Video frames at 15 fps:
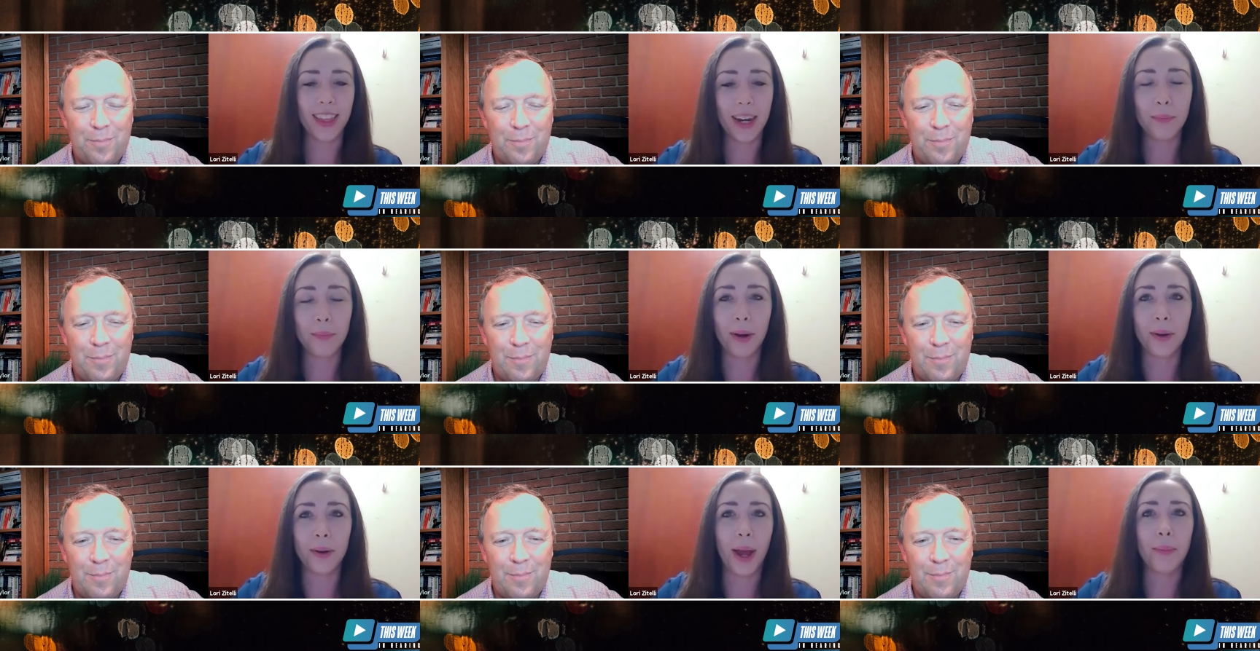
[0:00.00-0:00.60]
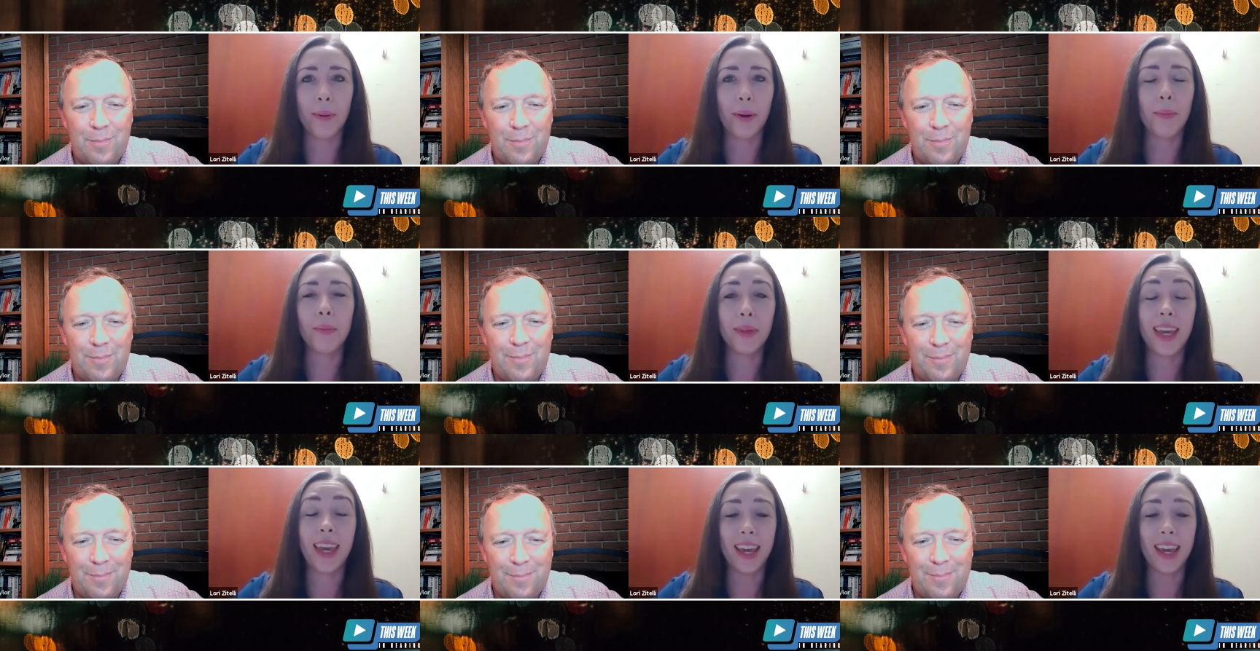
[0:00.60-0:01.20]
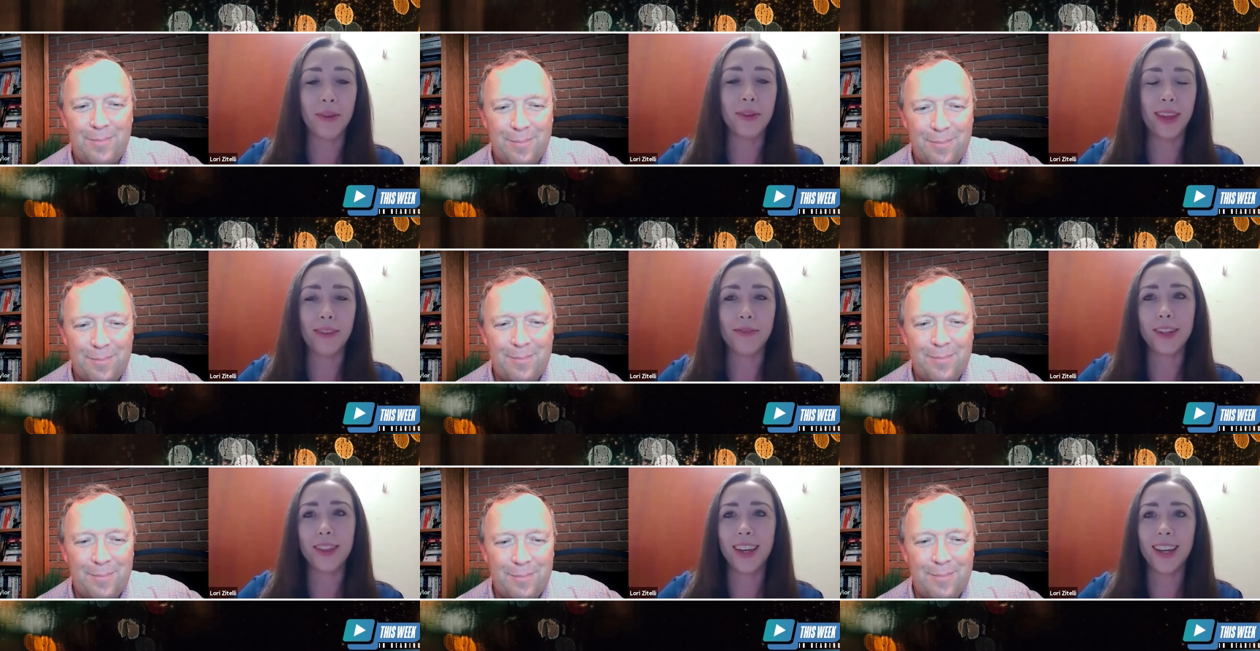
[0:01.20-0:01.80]
Speaker 1: that I, pro- I probably can't with
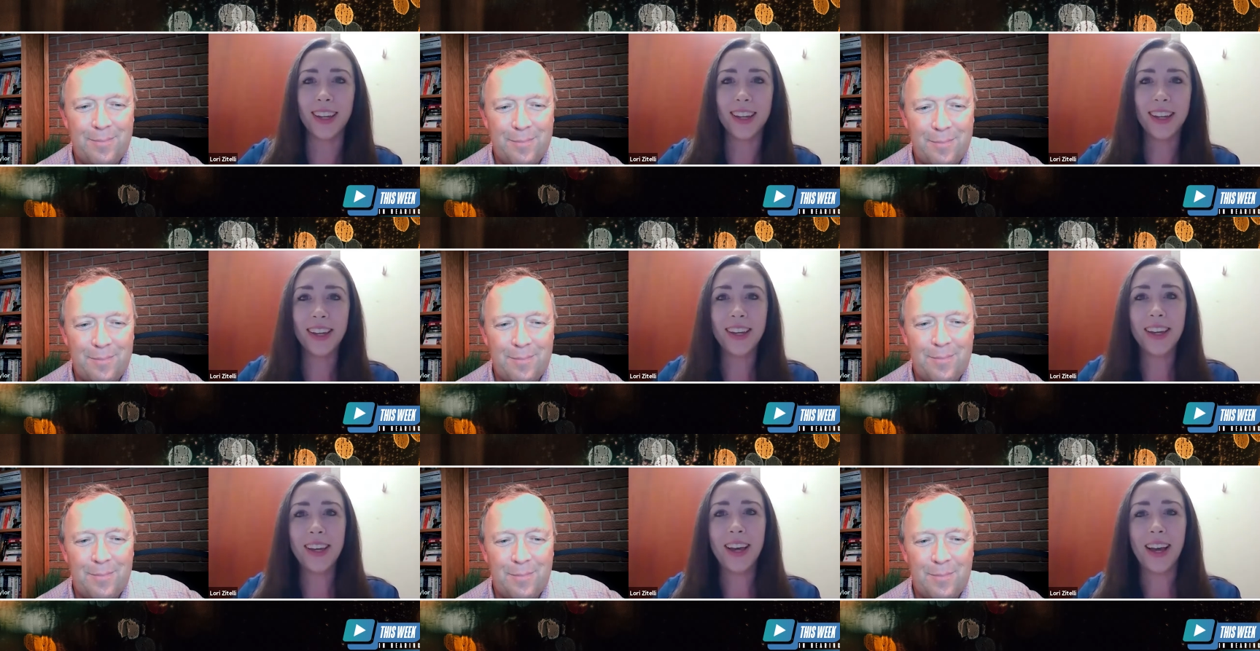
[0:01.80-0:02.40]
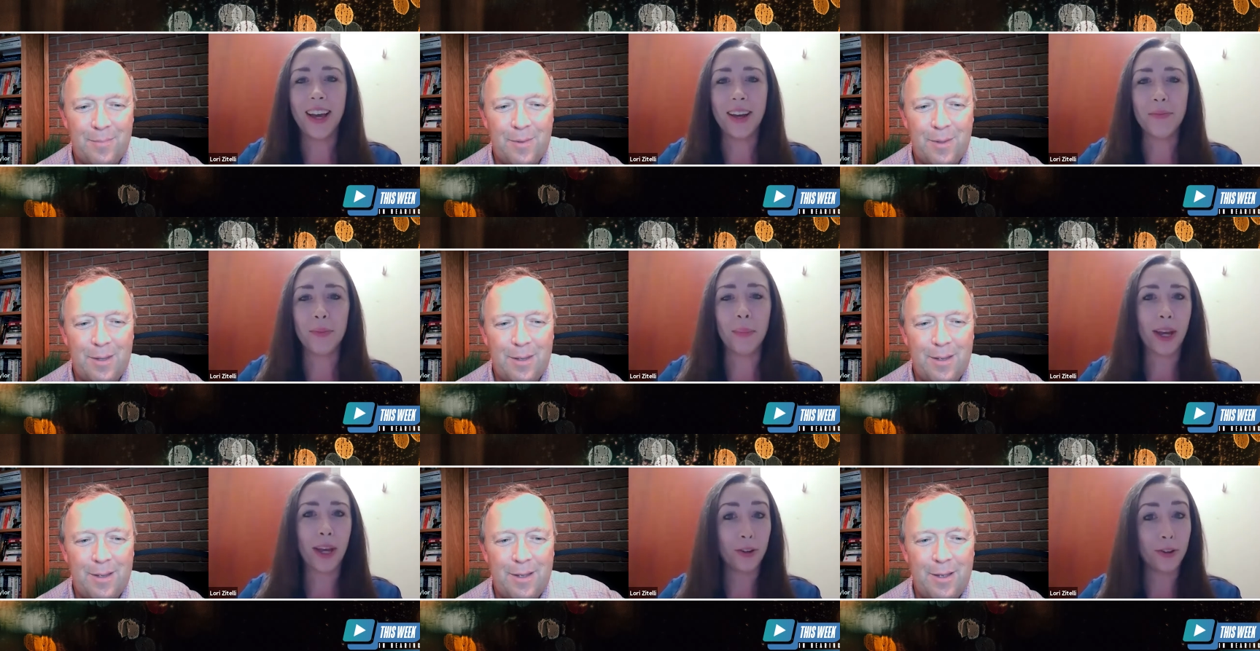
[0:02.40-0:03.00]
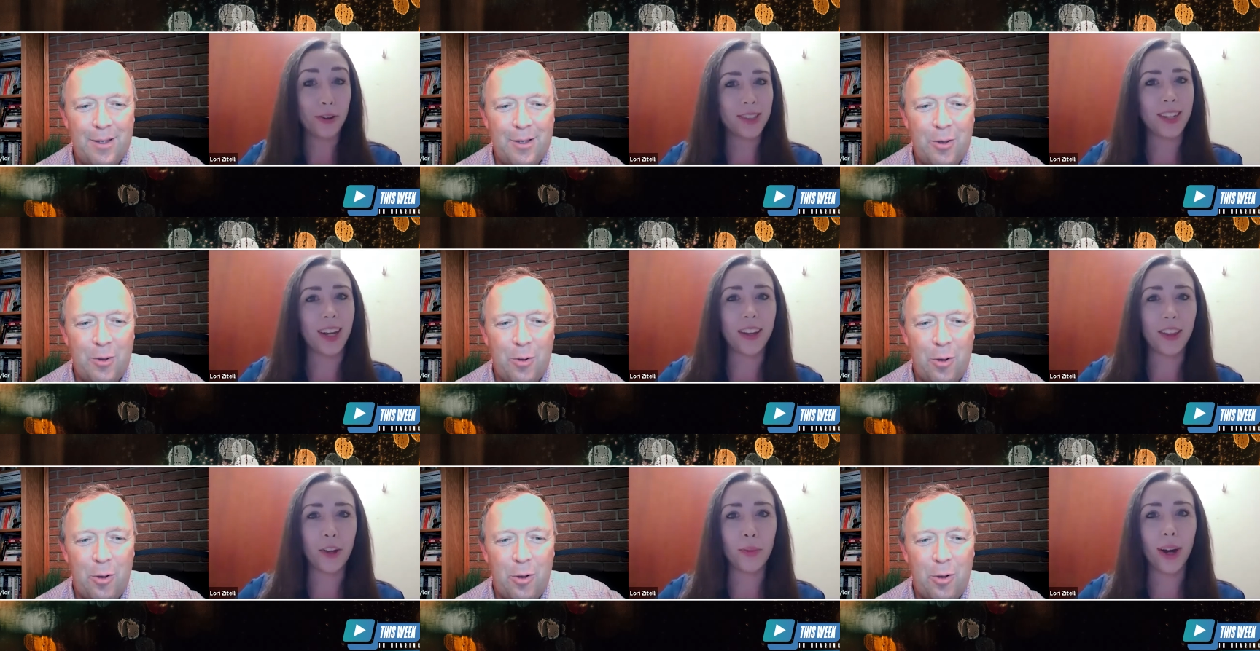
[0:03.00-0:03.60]
everything. Um, but my career is
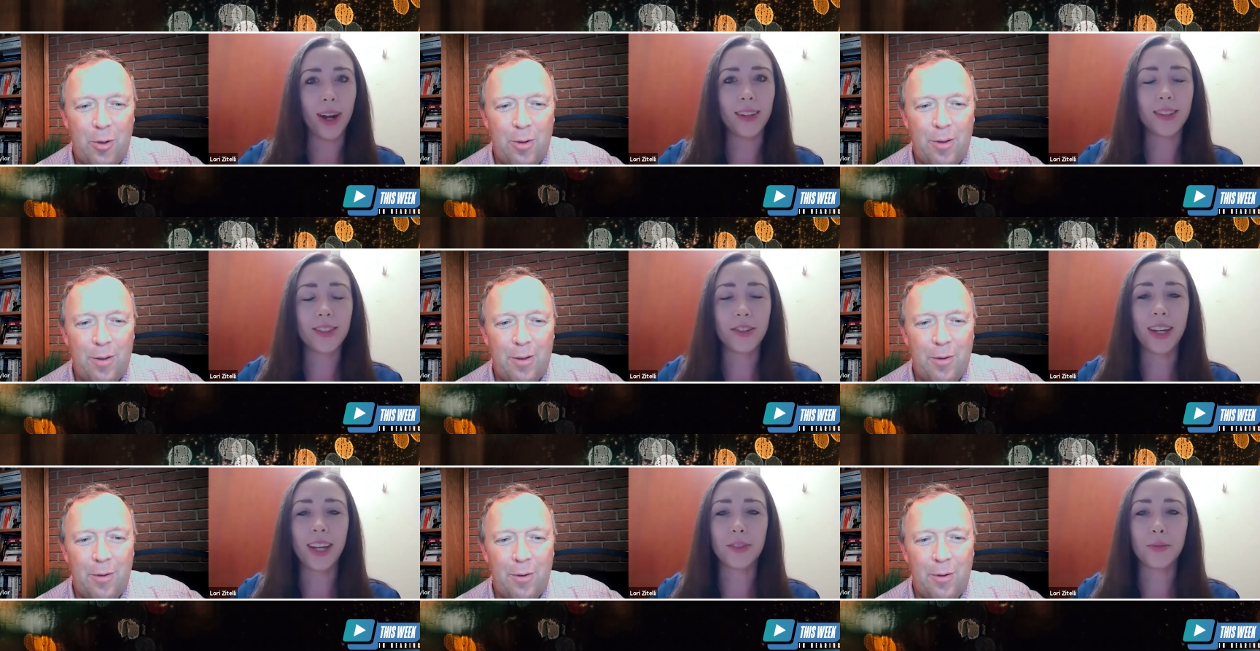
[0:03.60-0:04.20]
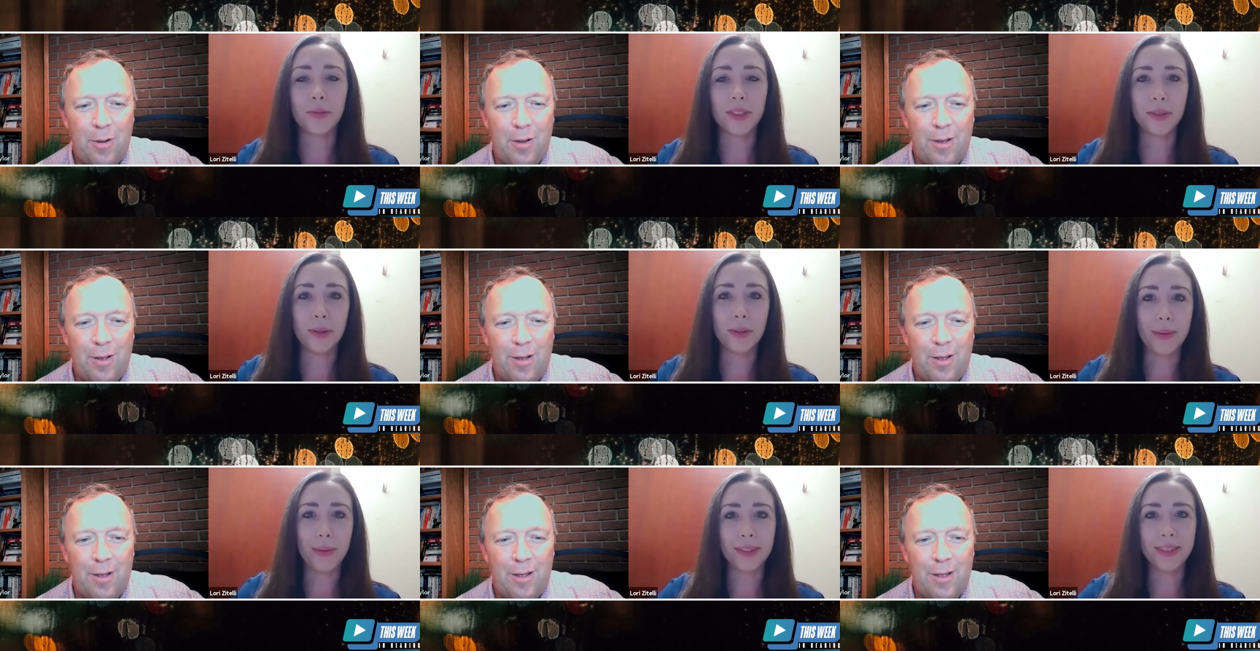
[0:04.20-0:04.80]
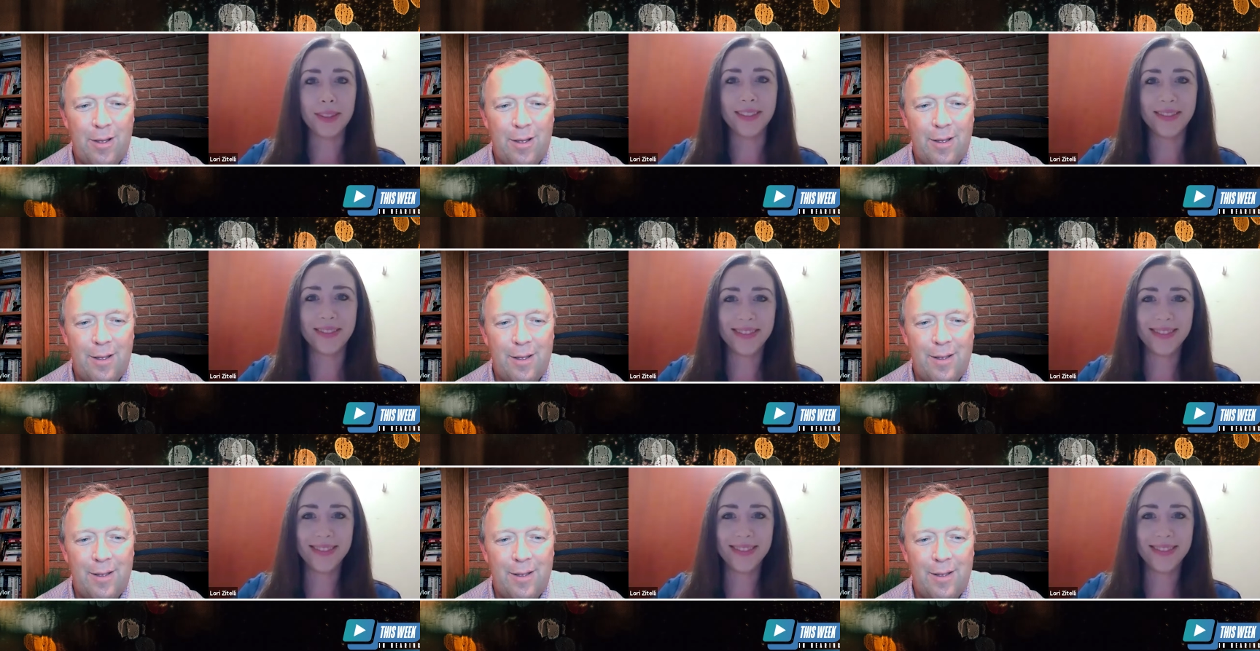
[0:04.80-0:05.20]
young though, Brian. So I guess we'll see what happens.